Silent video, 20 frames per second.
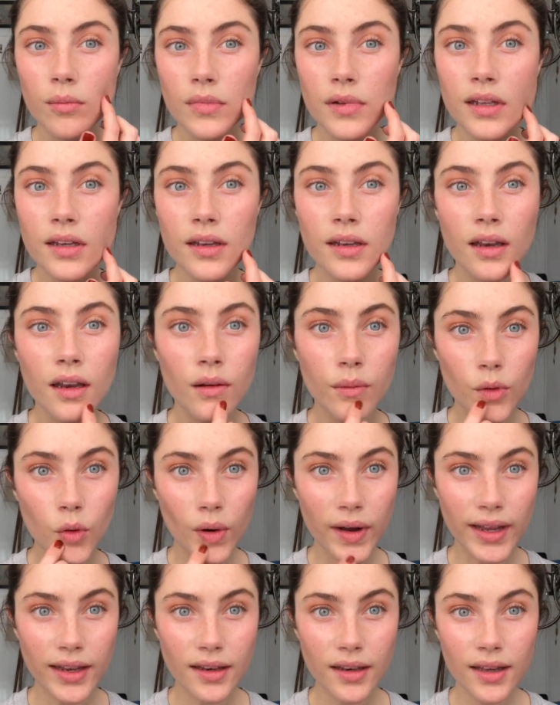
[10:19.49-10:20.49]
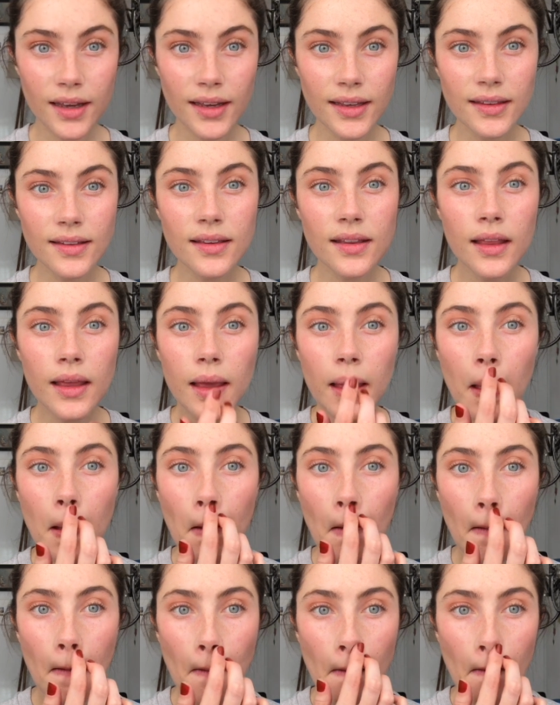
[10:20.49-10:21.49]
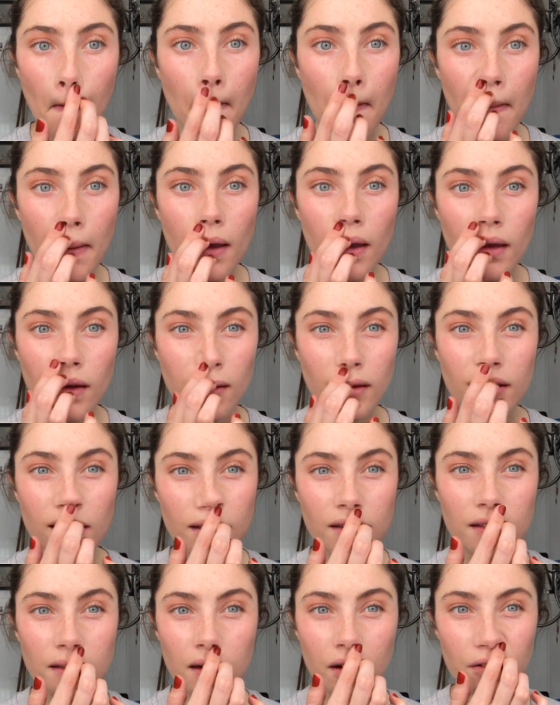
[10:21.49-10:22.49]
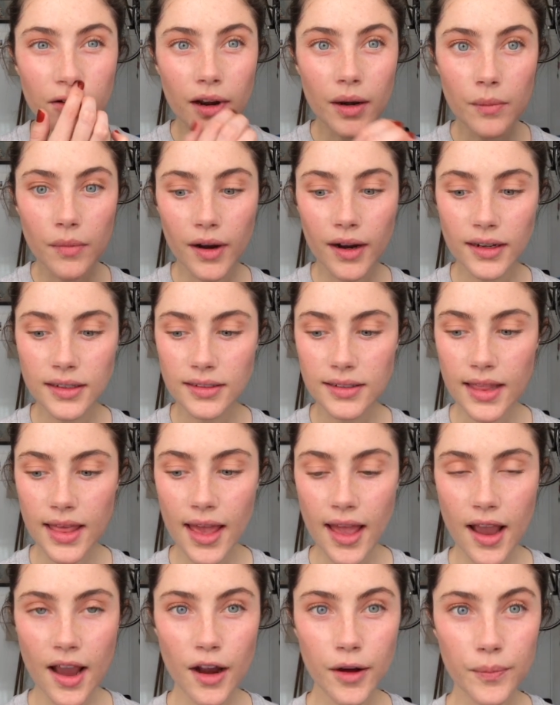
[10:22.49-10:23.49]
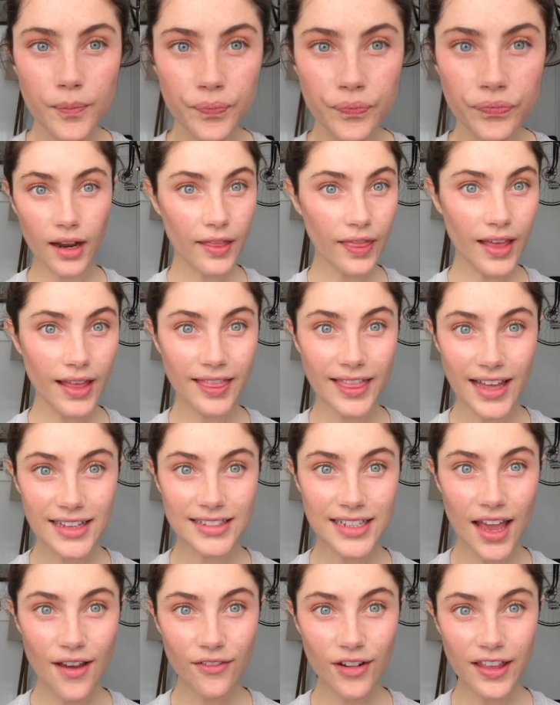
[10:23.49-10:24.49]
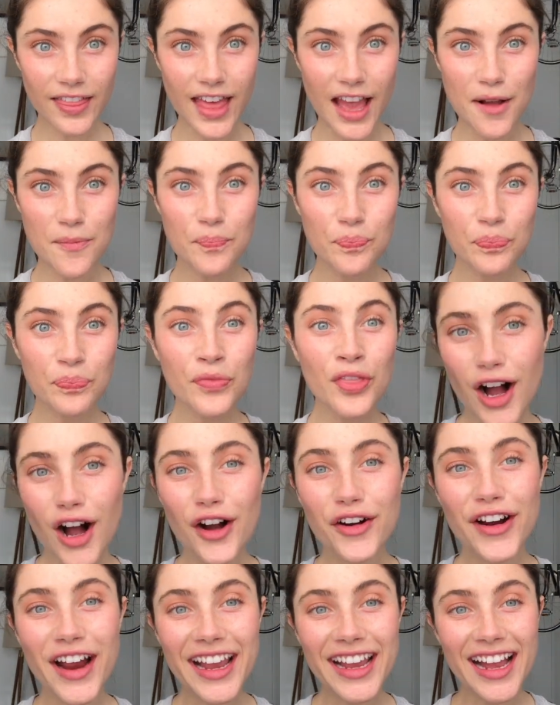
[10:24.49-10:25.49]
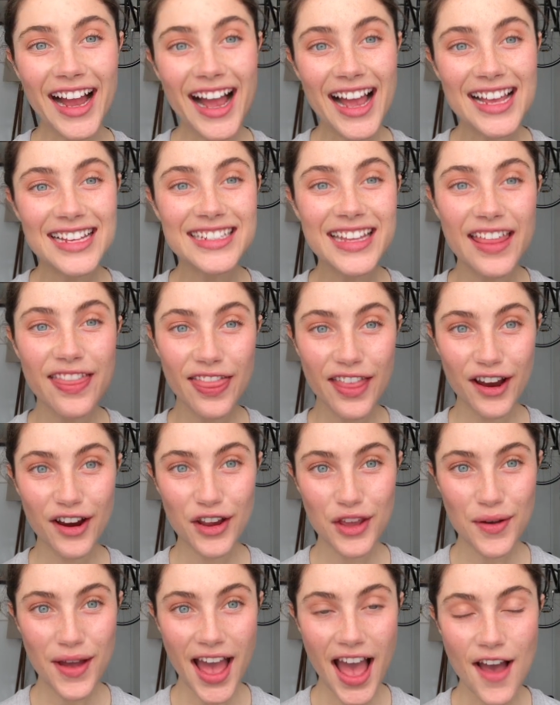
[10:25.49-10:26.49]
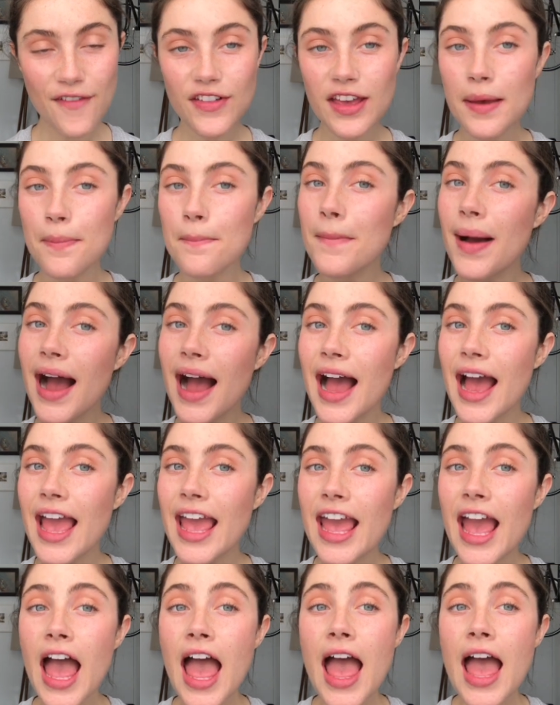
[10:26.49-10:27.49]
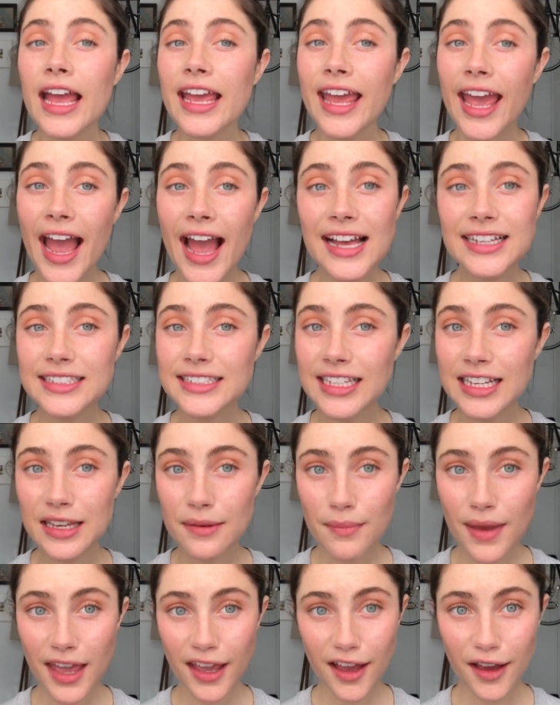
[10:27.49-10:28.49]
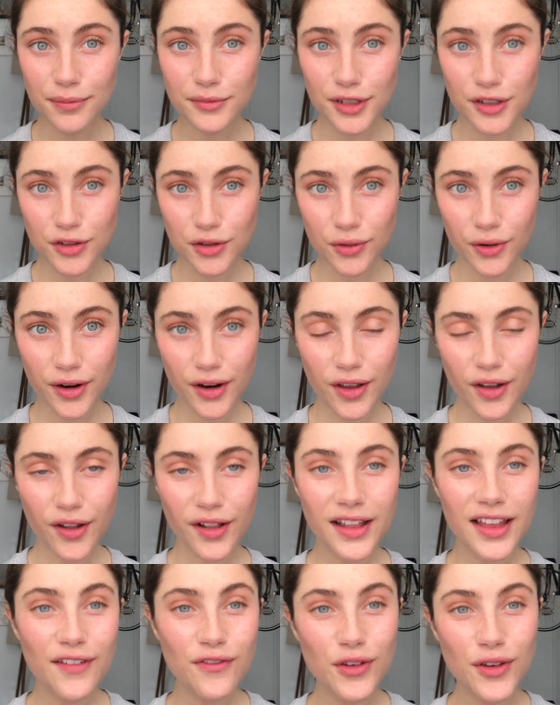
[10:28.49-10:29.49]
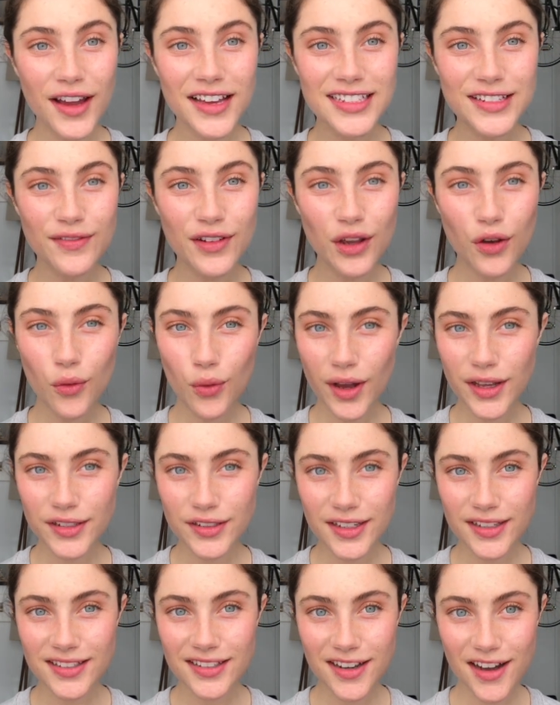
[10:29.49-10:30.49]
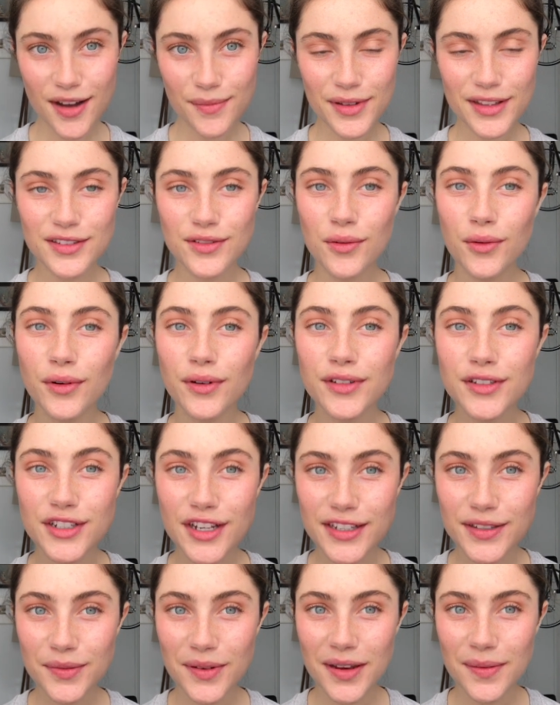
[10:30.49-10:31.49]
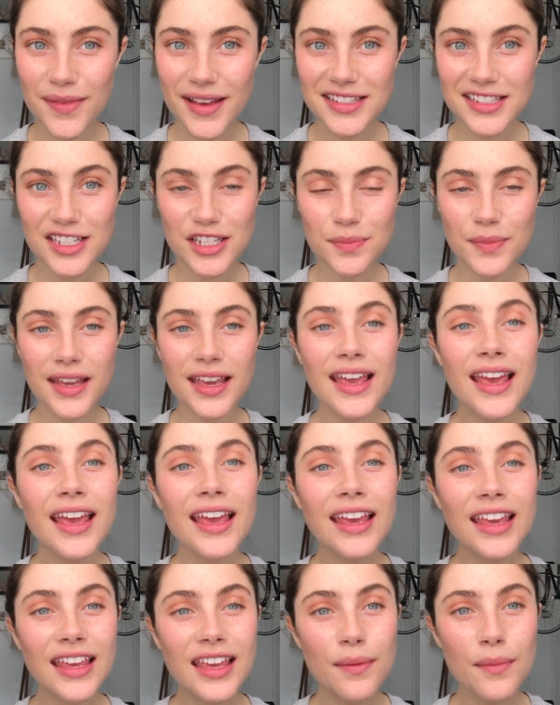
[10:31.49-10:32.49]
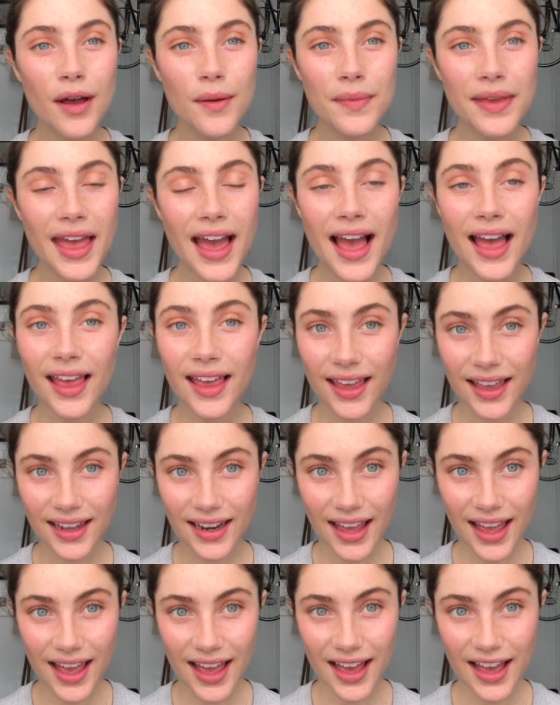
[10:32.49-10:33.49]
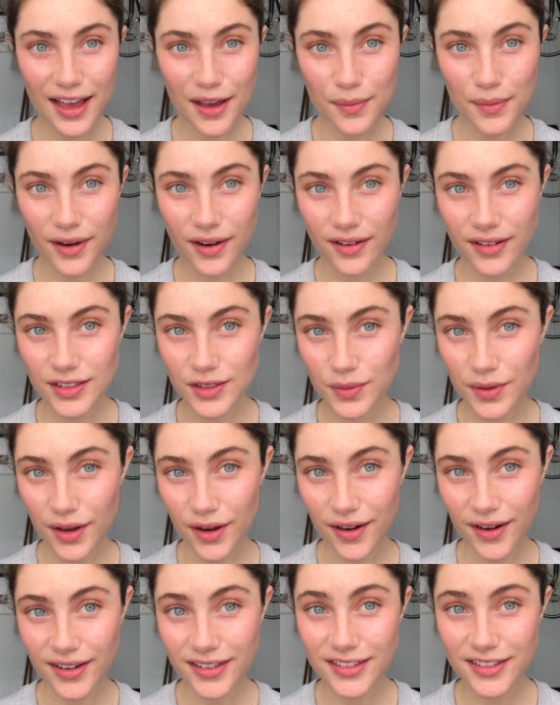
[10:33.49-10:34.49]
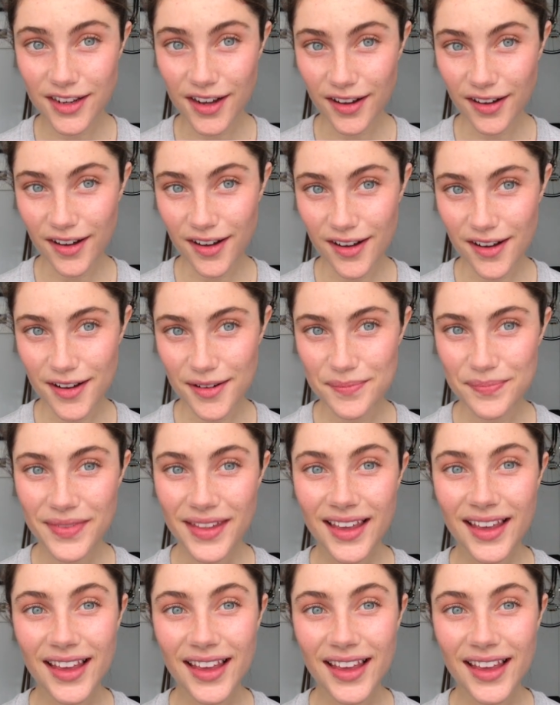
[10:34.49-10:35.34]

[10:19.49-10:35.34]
Blend it in quite nicely. Little red marks there. And I think that's everything. Alright guys, and there you have it, my casting makeup tutorial. If you guys have any questions, comments, or just want to message me, email me at anna@americasweetheart.com.